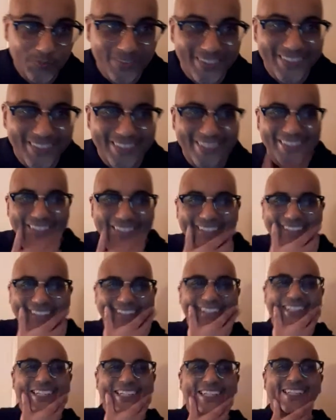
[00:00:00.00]

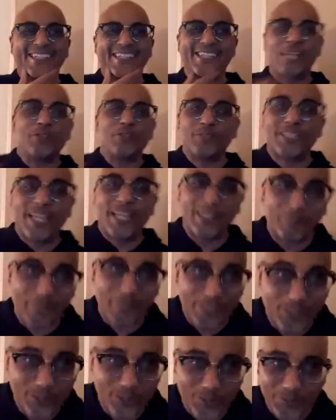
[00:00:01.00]
They used to take me
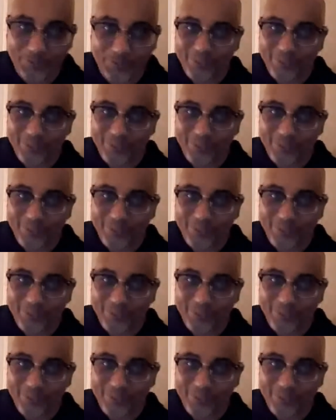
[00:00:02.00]
to.